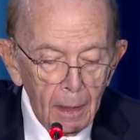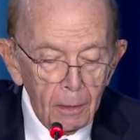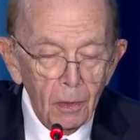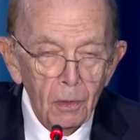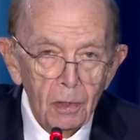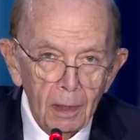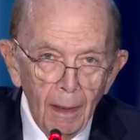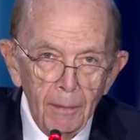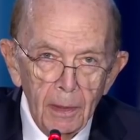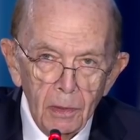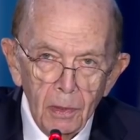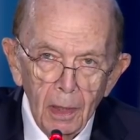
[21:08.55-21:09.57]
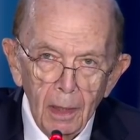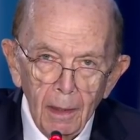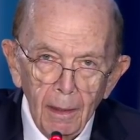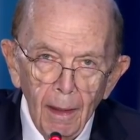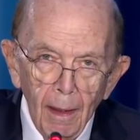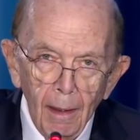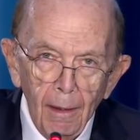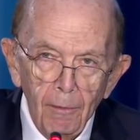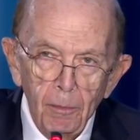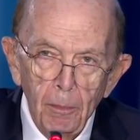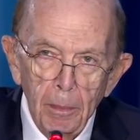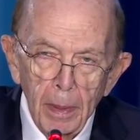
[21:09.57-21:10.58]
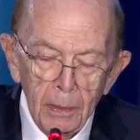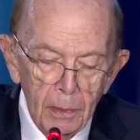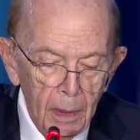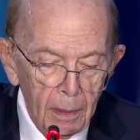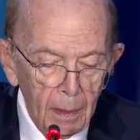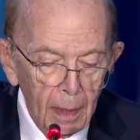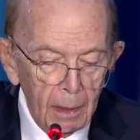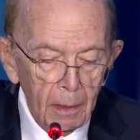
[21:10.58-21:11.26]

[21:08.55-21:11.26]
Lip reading: to $17.5 billion